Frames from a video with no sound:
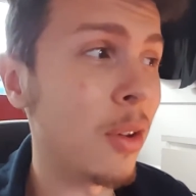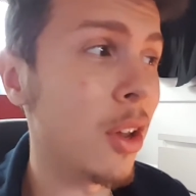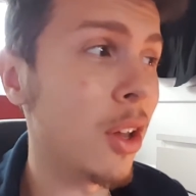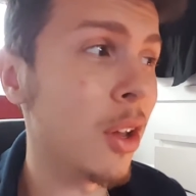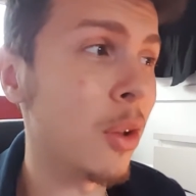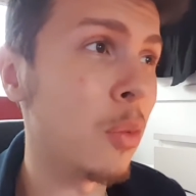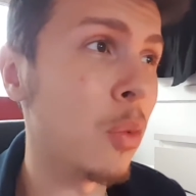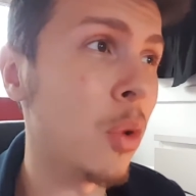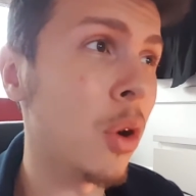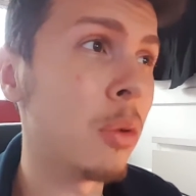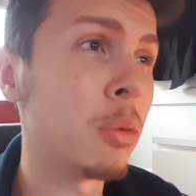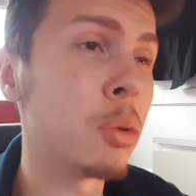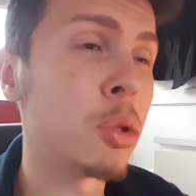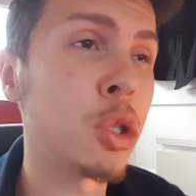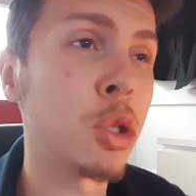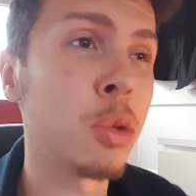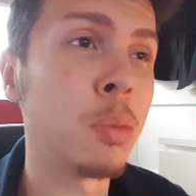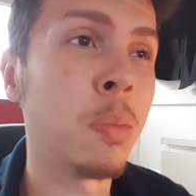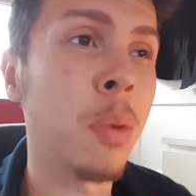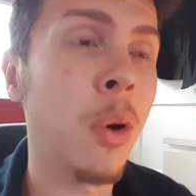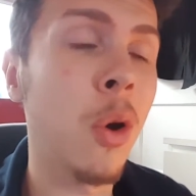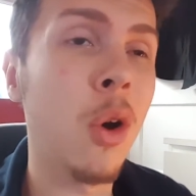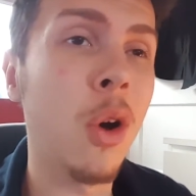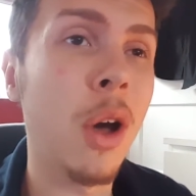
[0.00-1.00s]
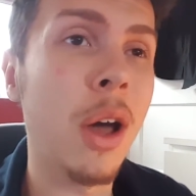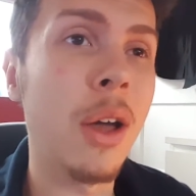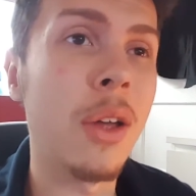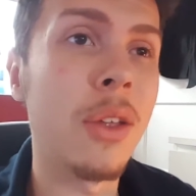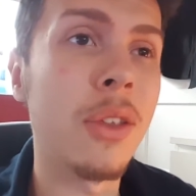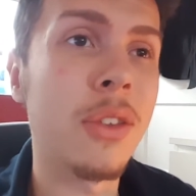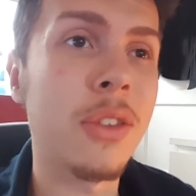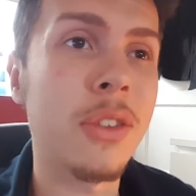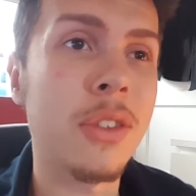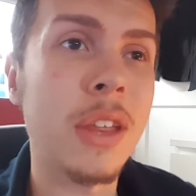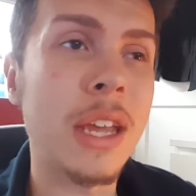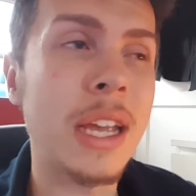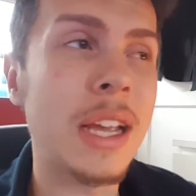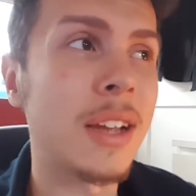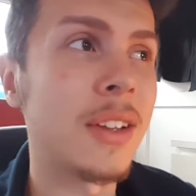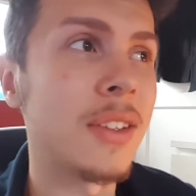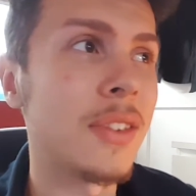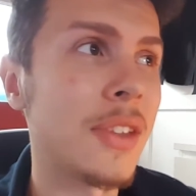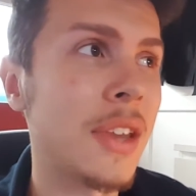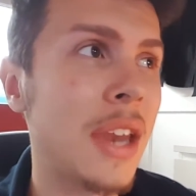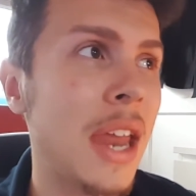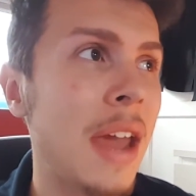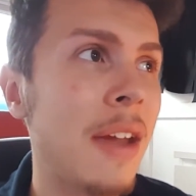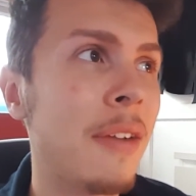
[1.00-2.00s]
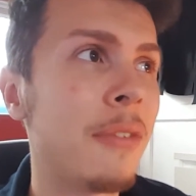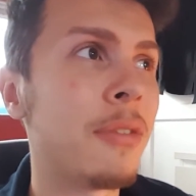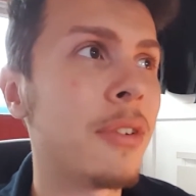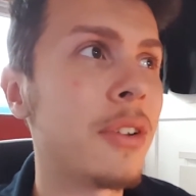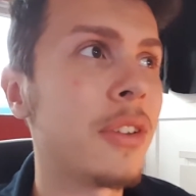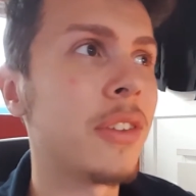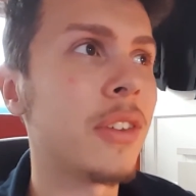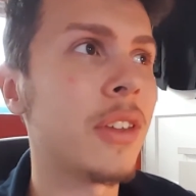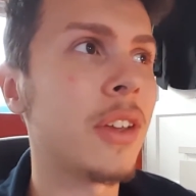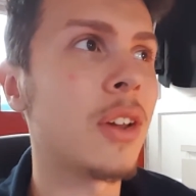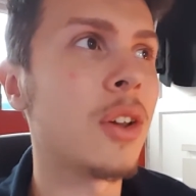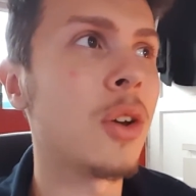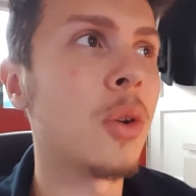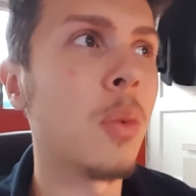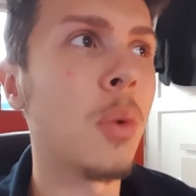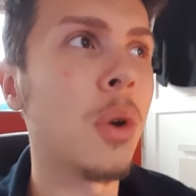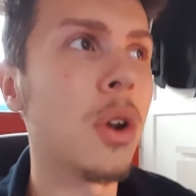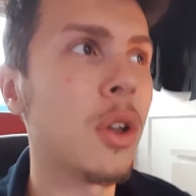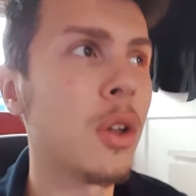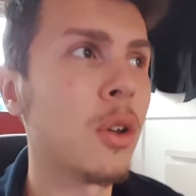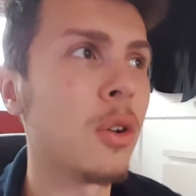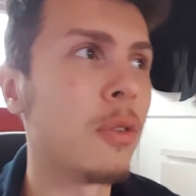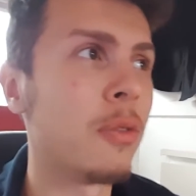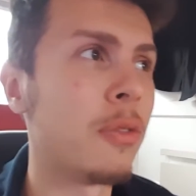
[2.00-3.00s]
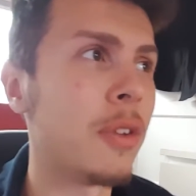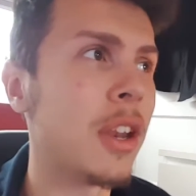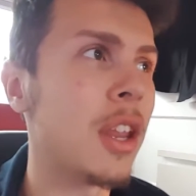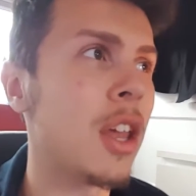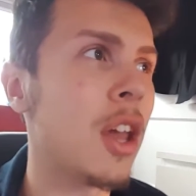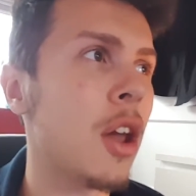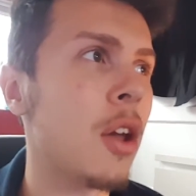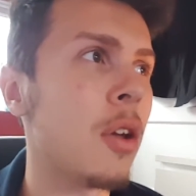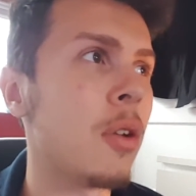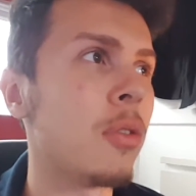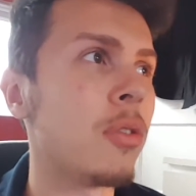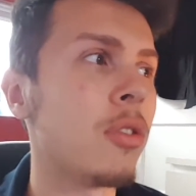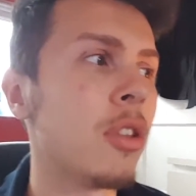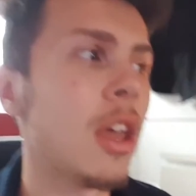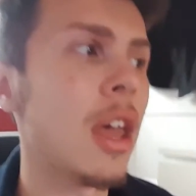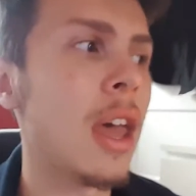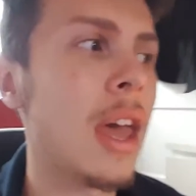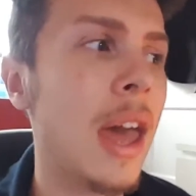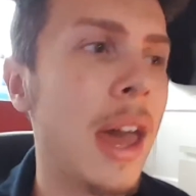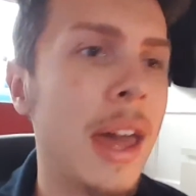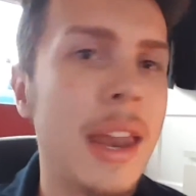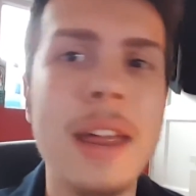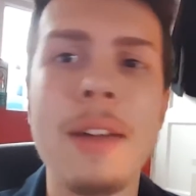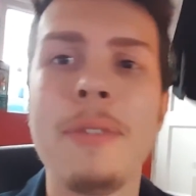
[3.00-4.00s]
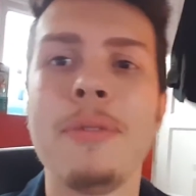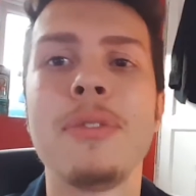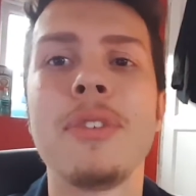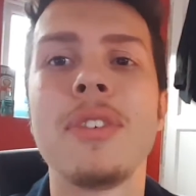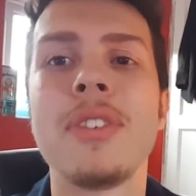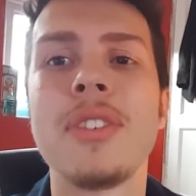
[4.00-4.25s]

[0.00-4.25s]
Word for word: Like, why would you put things in every single one of your videos and every